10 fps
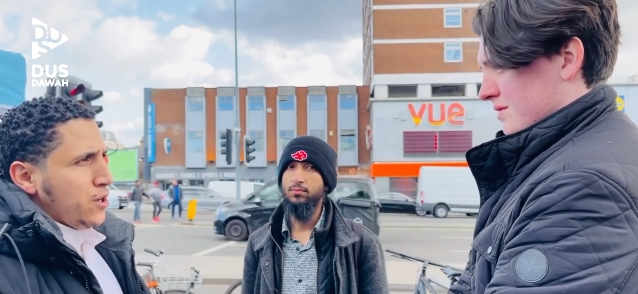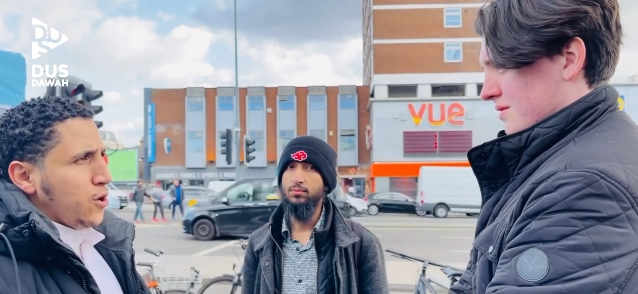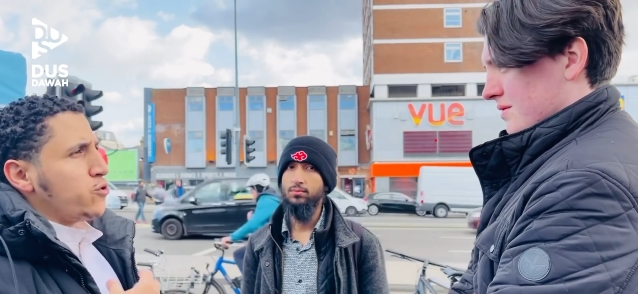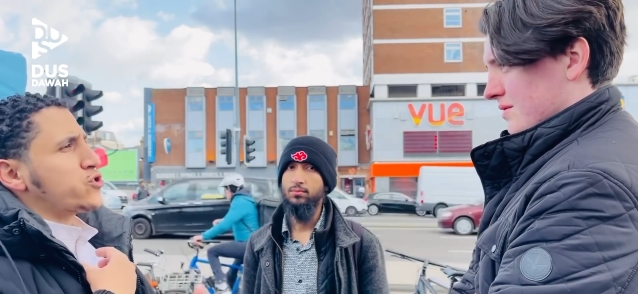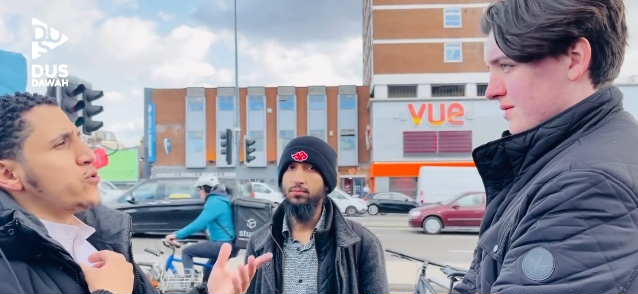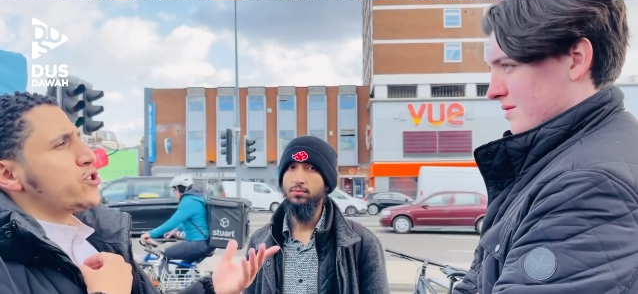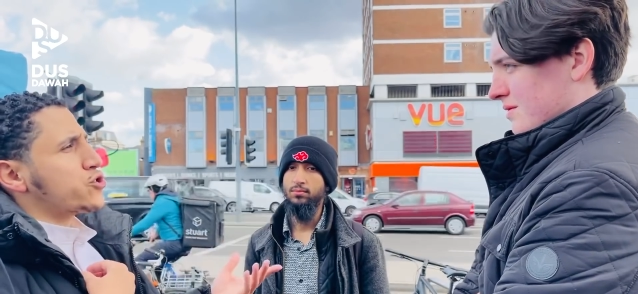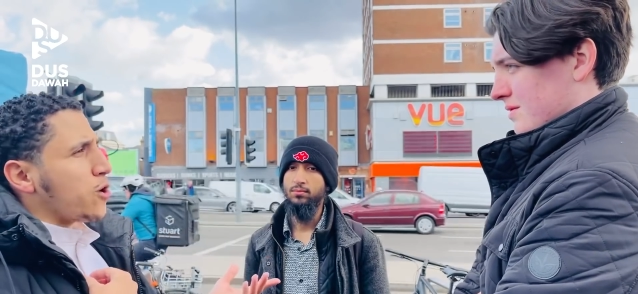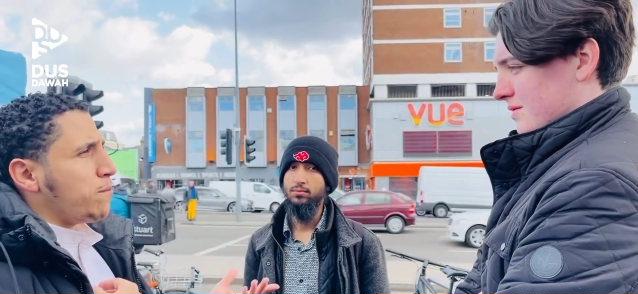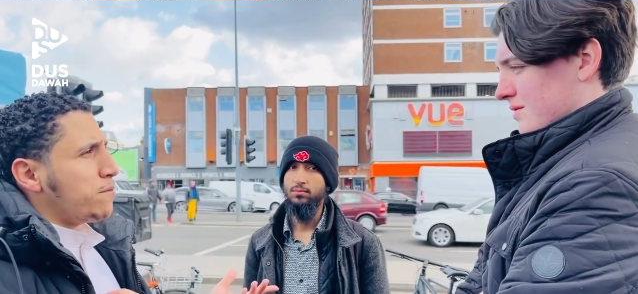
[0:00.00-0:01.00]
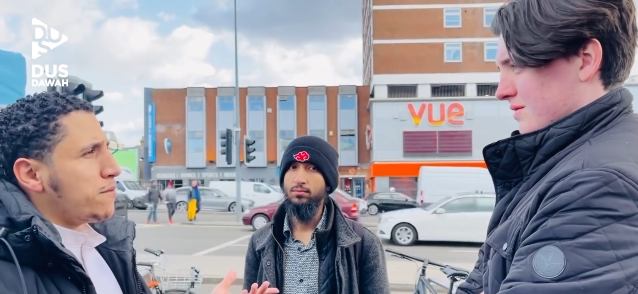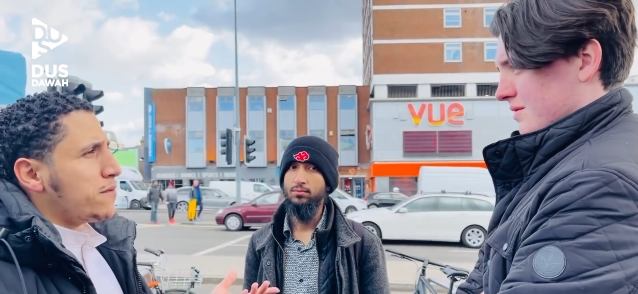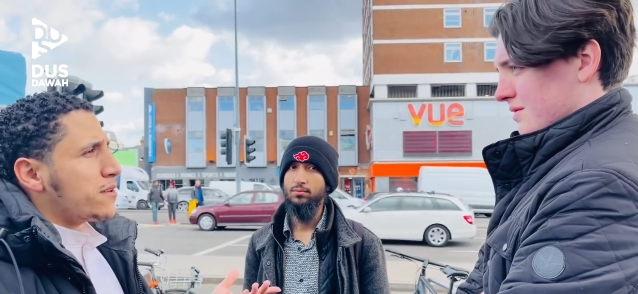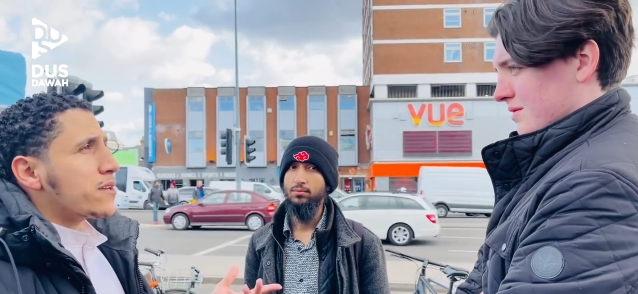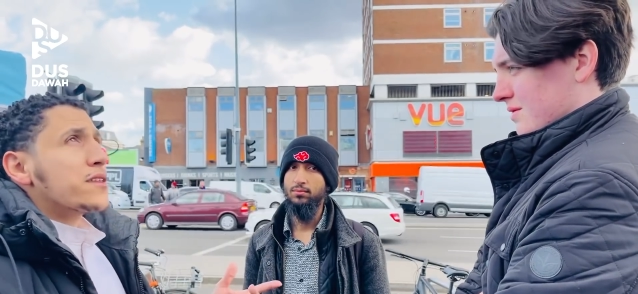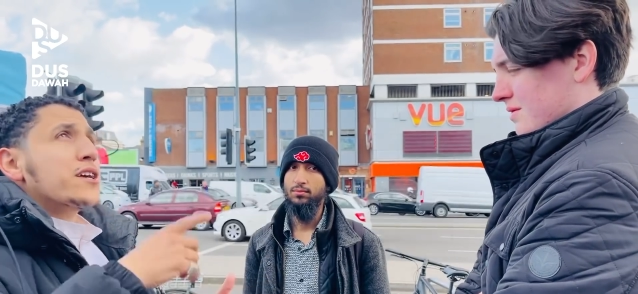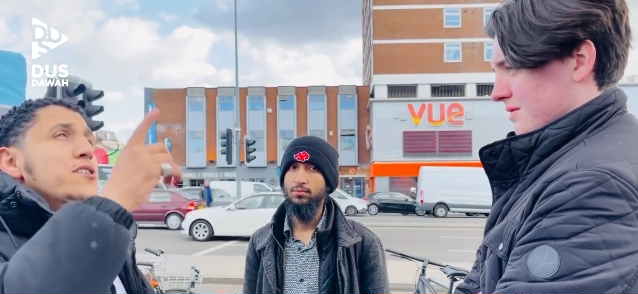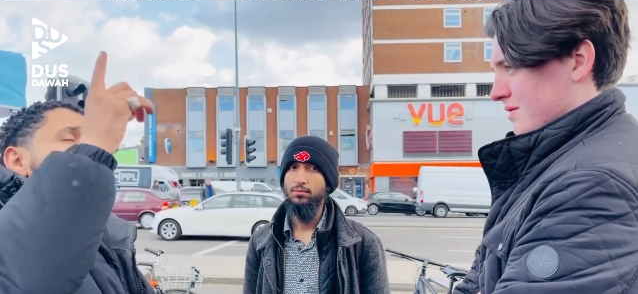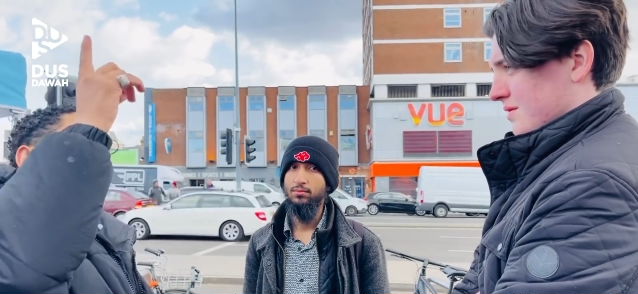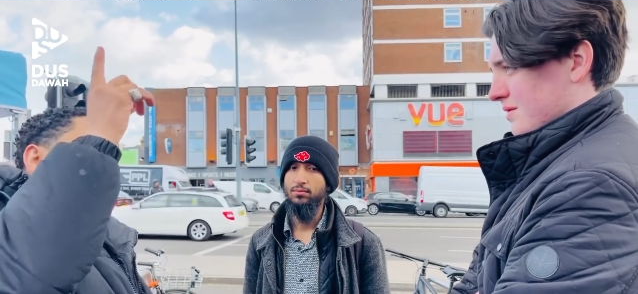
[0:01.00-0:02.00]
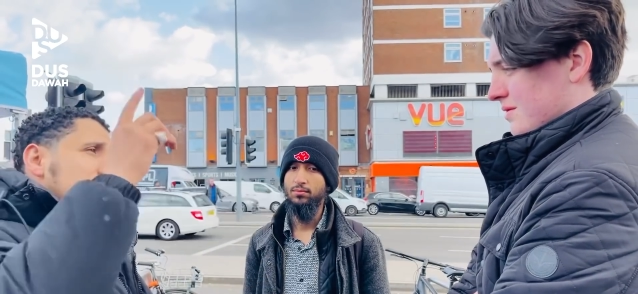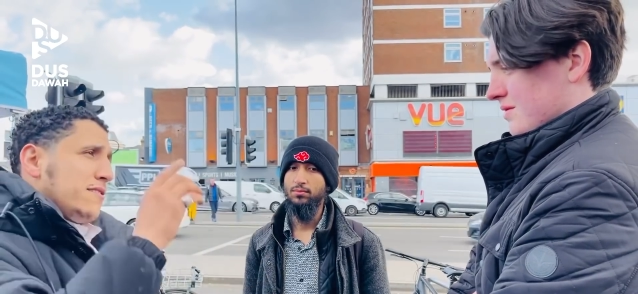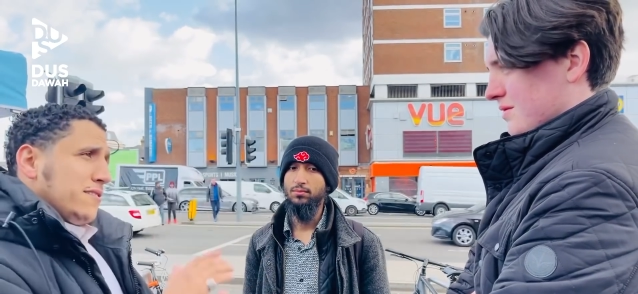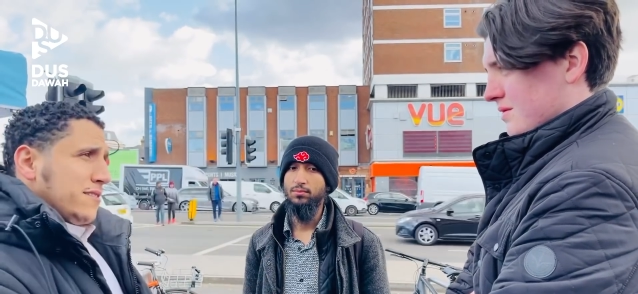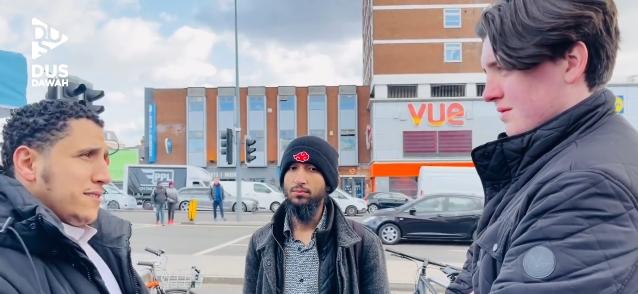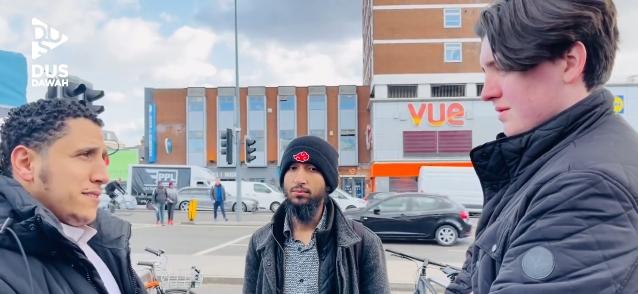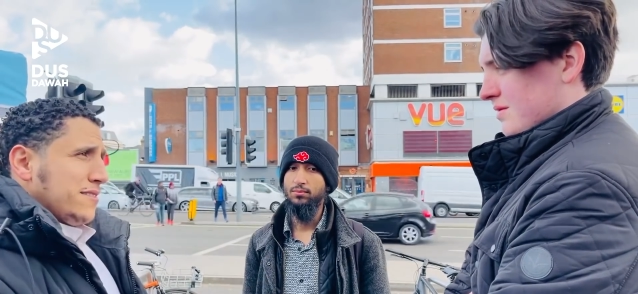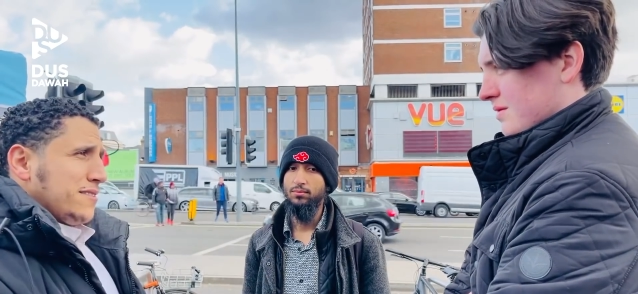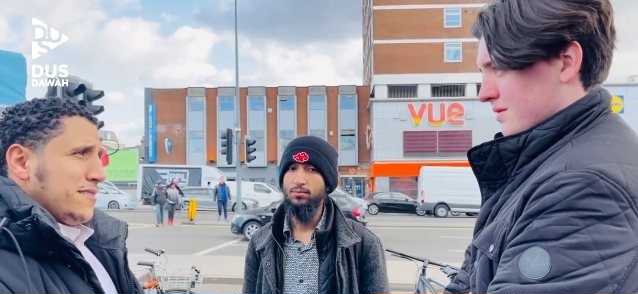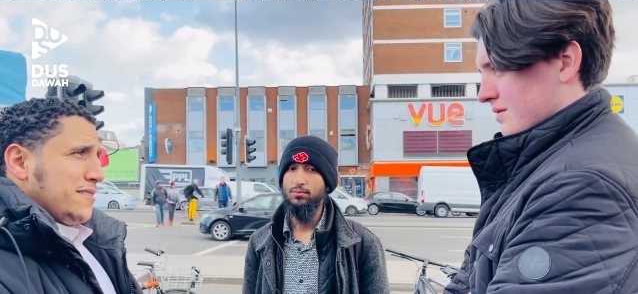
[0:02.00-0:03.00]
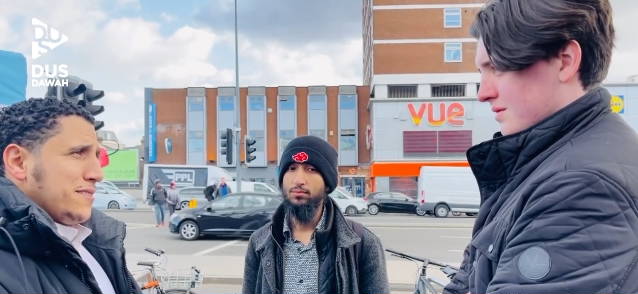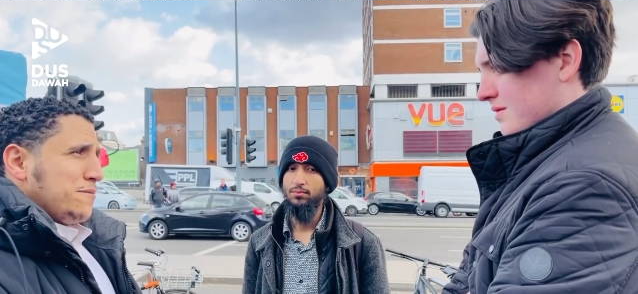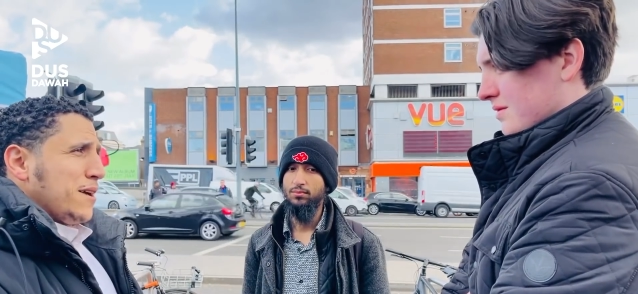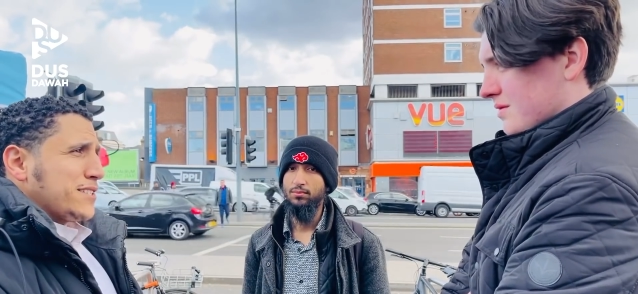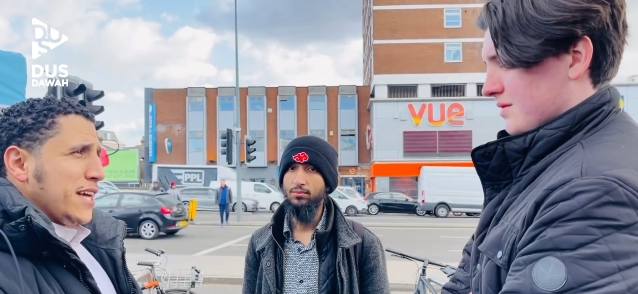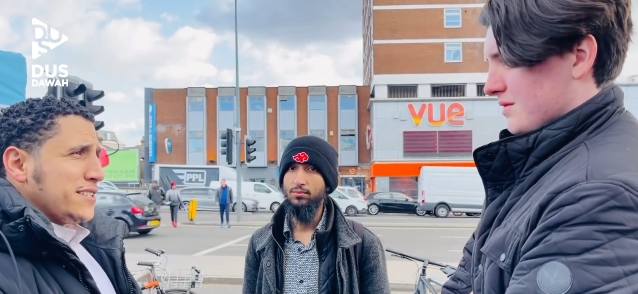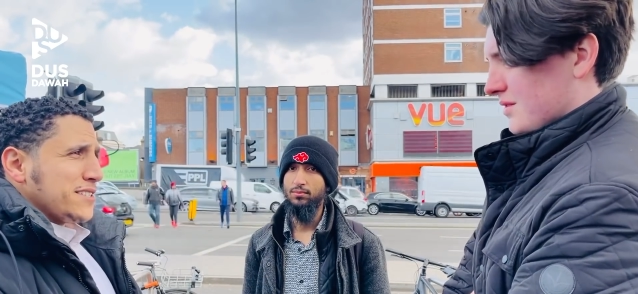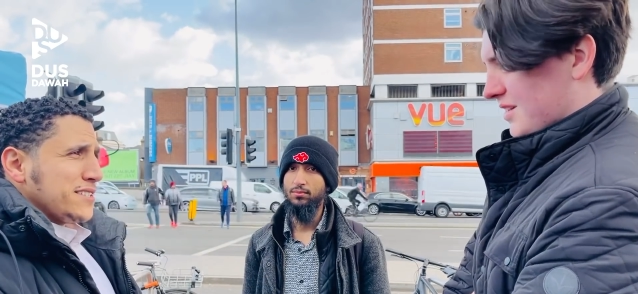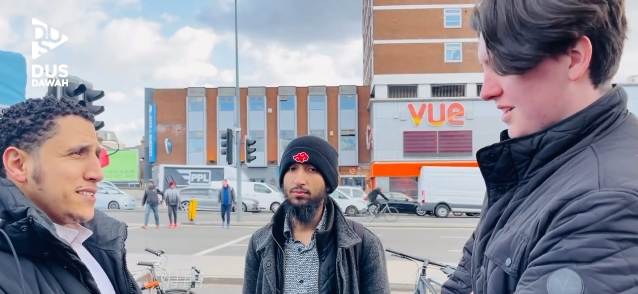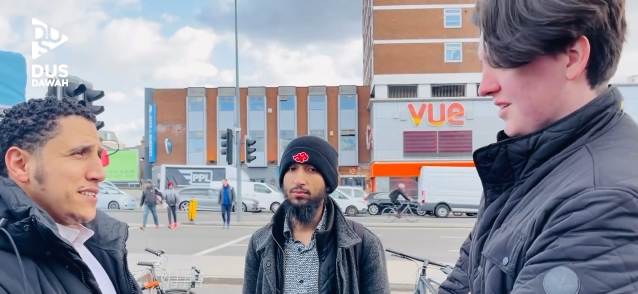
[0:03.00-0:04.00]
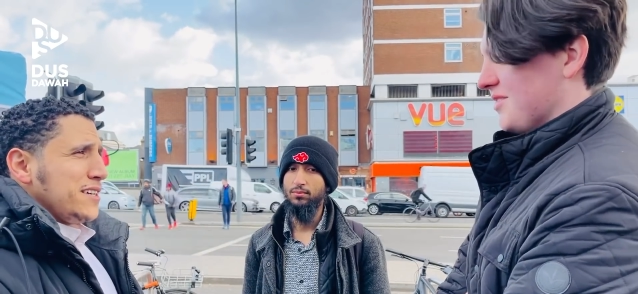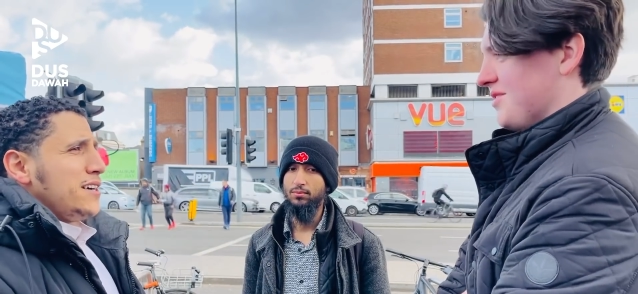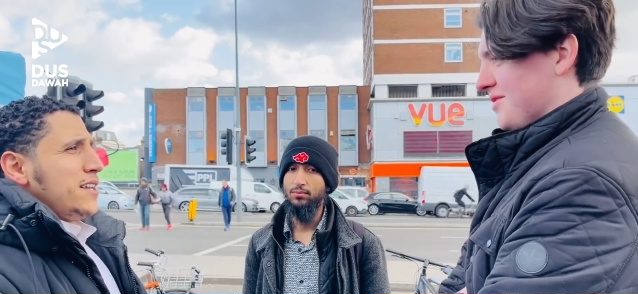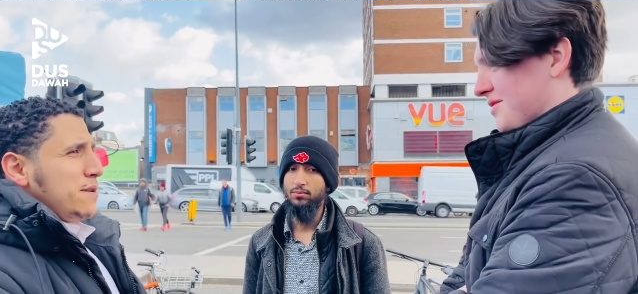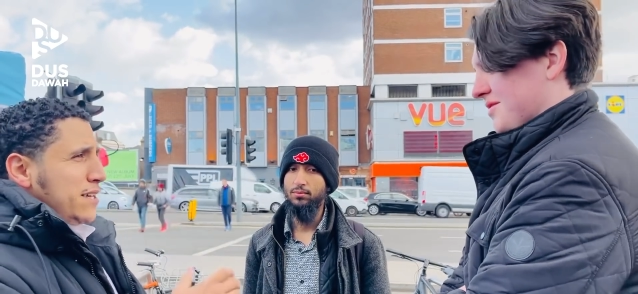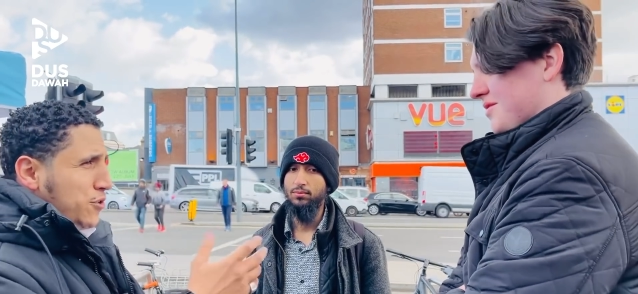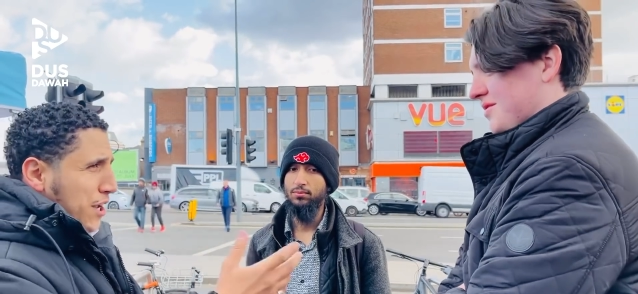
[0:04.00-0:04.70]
Speaker 1: Who's doing the job? The Creator. Make sense? Yeah. Let me give you